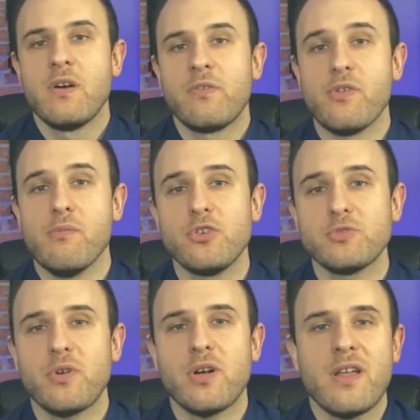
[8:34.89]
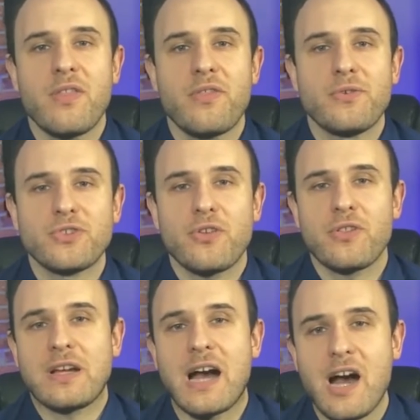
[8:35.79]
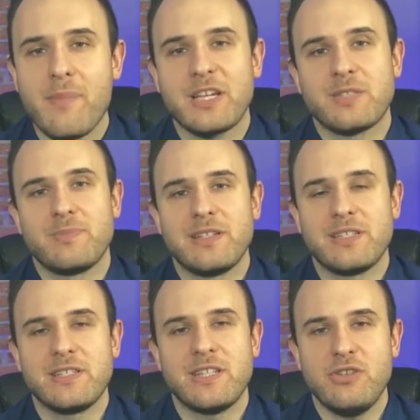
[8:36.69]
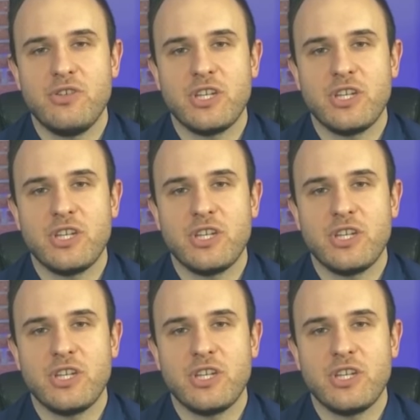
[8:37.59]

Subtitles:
For the most part, those are the common expenses that you can